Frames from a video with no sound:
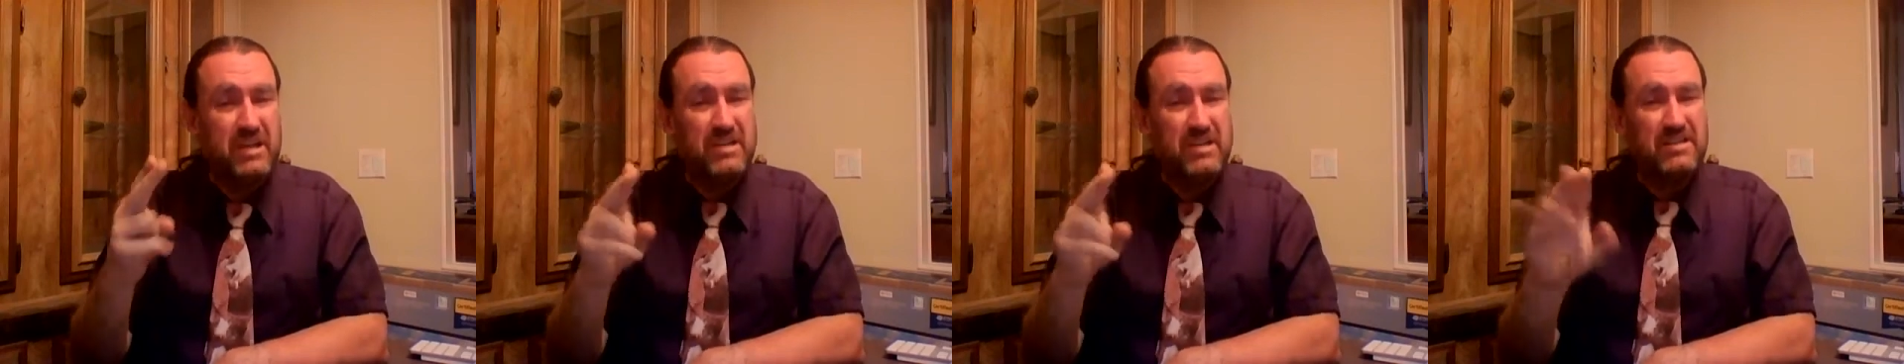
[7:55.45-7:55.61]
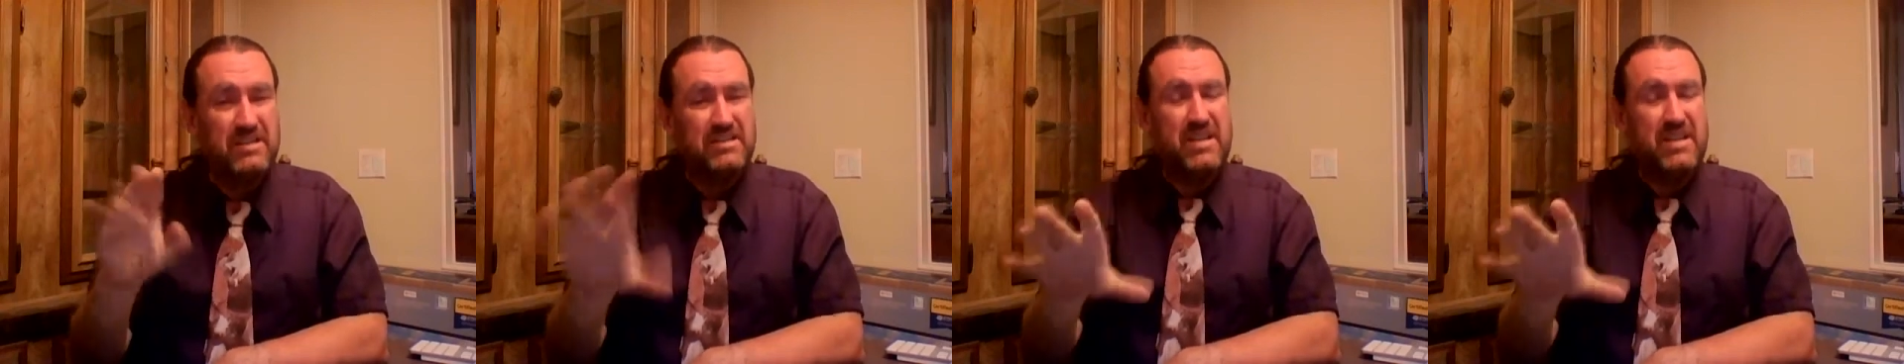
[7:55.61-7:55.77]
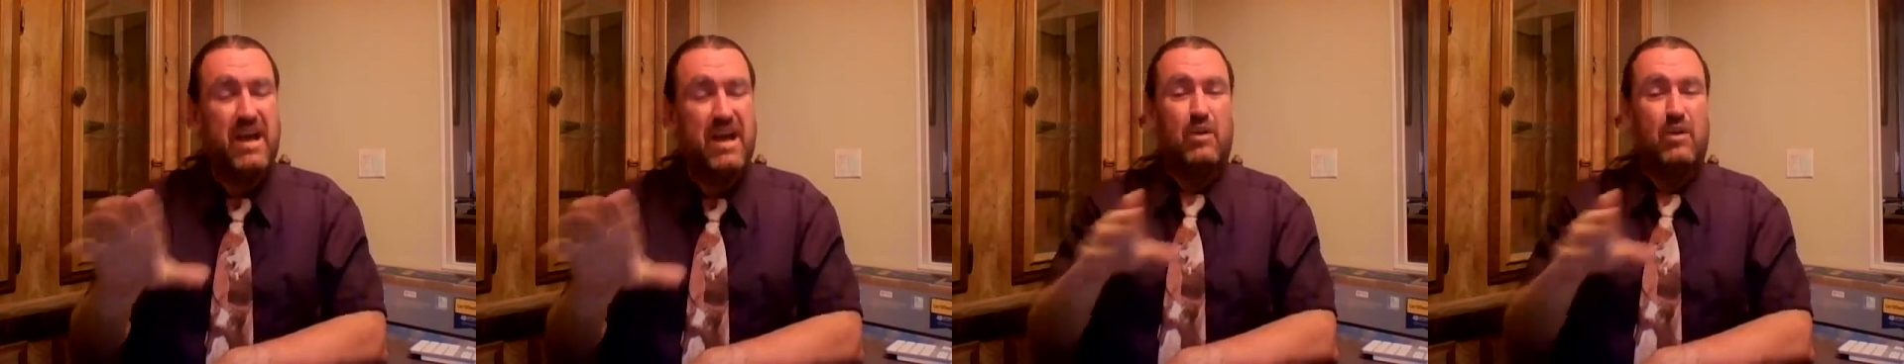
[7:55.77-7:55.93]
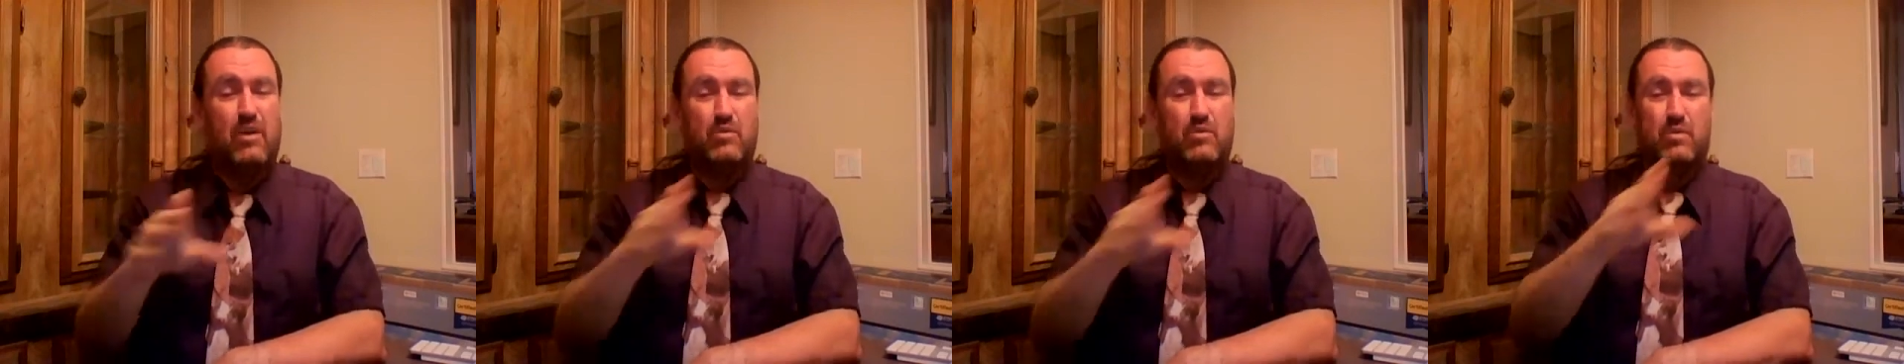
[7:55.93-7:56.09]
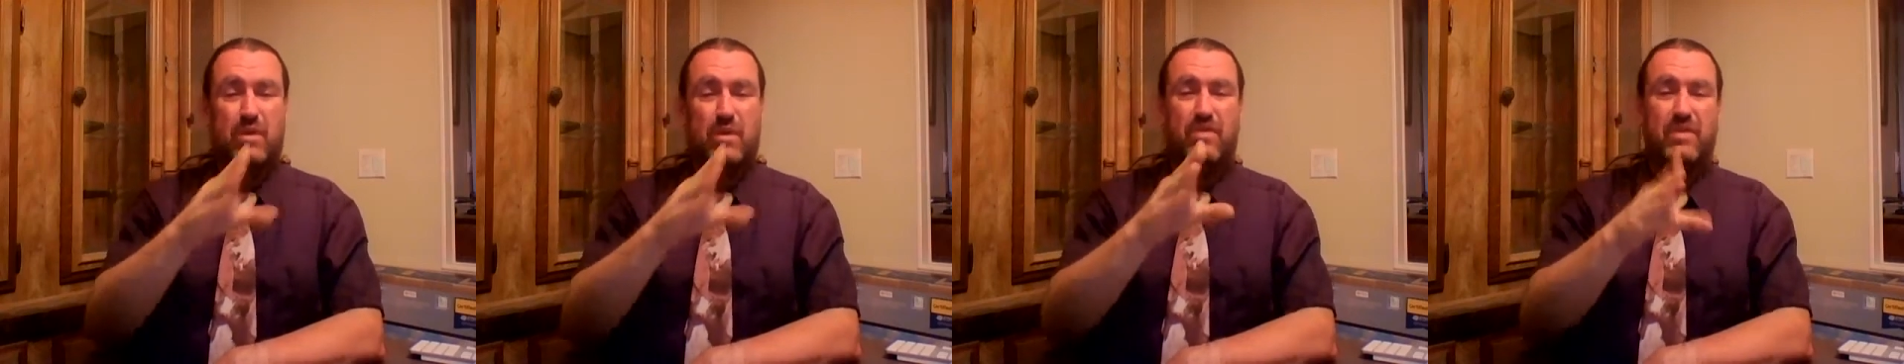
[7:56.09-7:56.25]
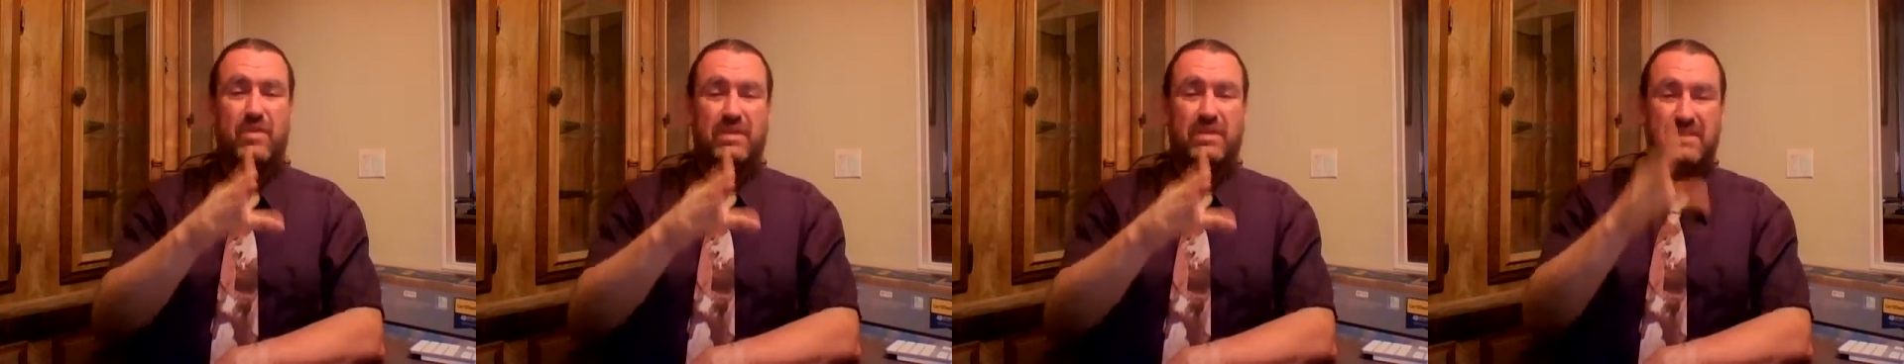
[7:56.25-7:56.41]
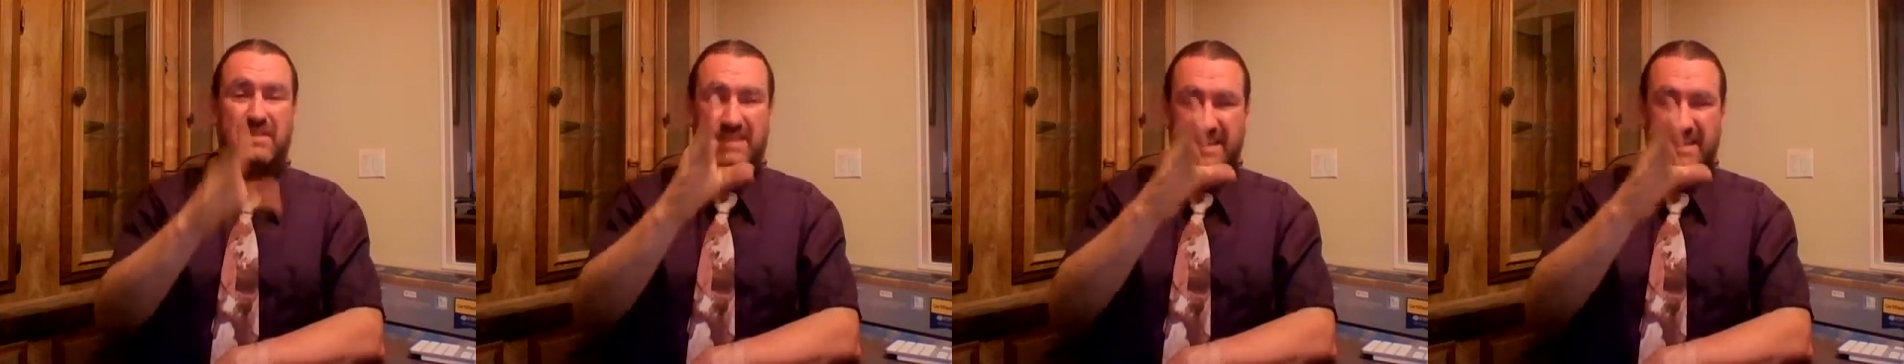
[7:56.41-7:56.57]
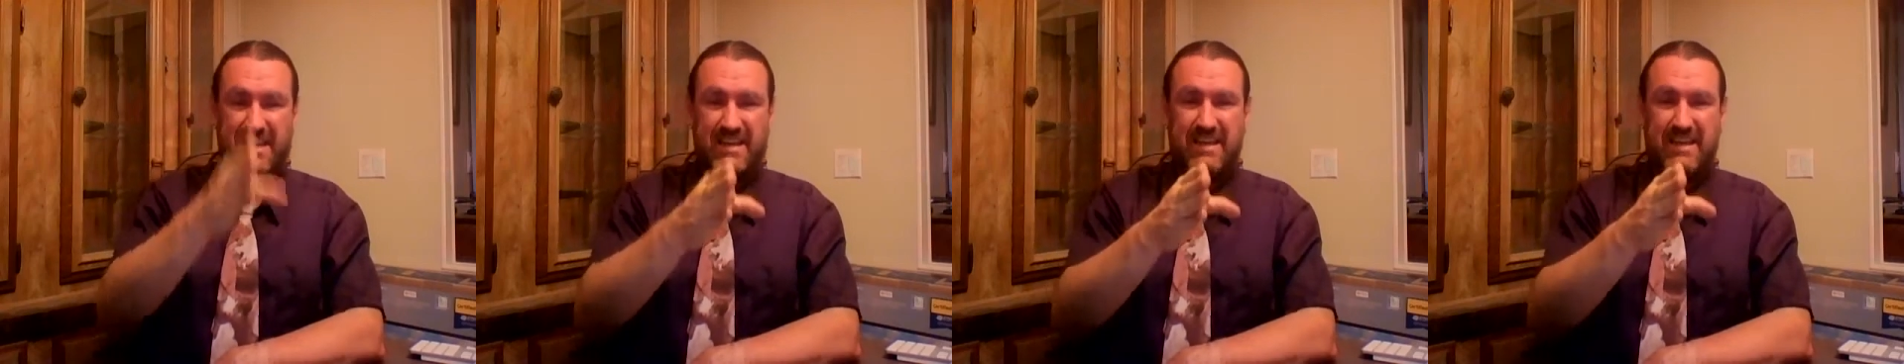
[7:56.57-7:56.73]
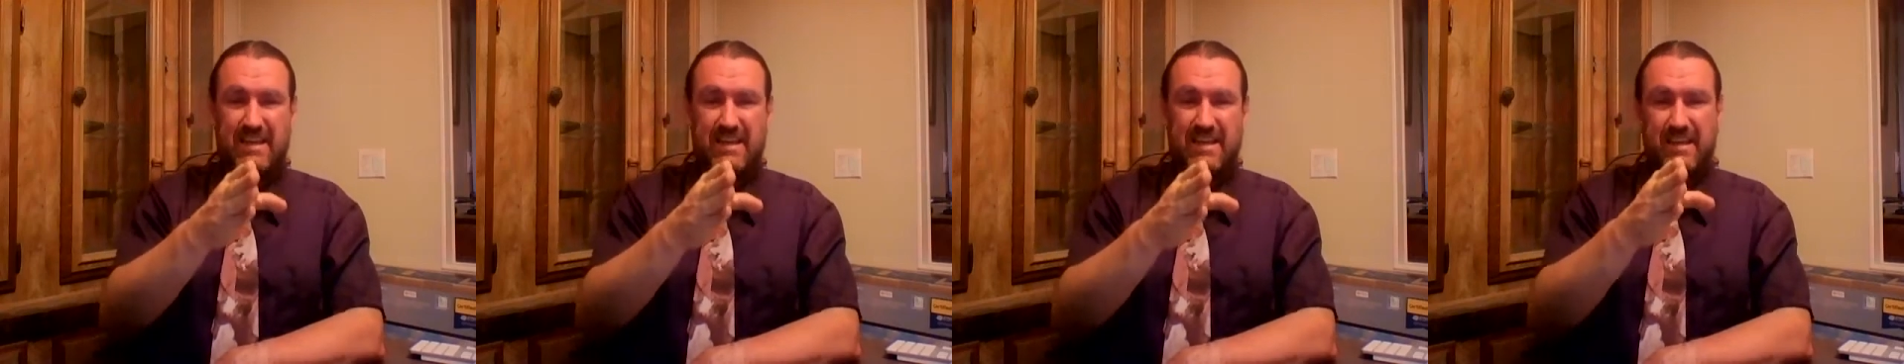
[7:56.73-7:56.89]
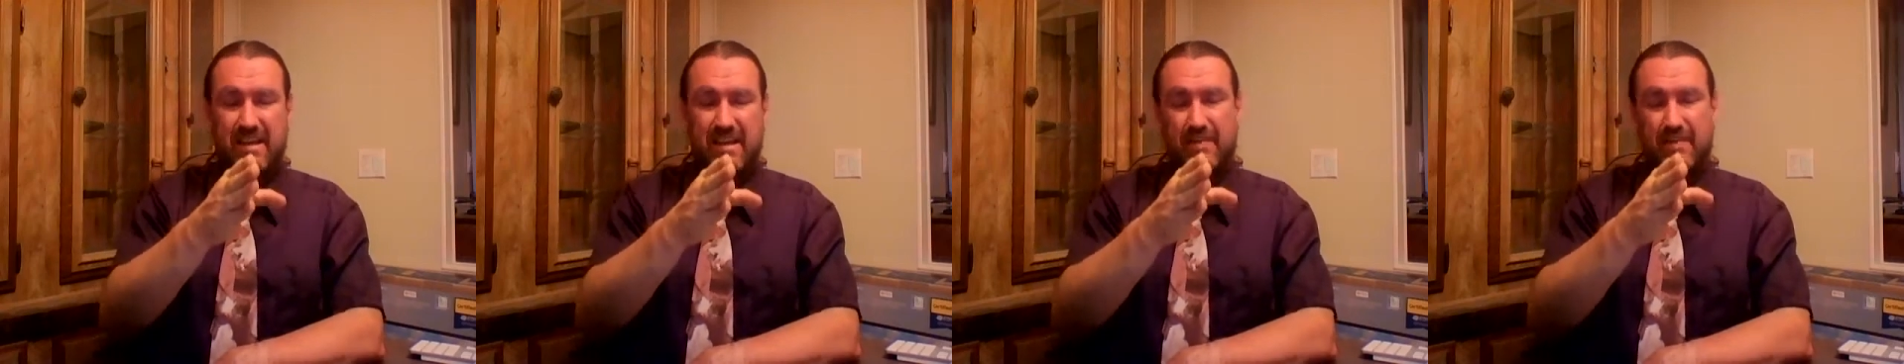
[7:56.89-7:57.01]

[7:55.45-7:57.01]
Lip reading: sound with the T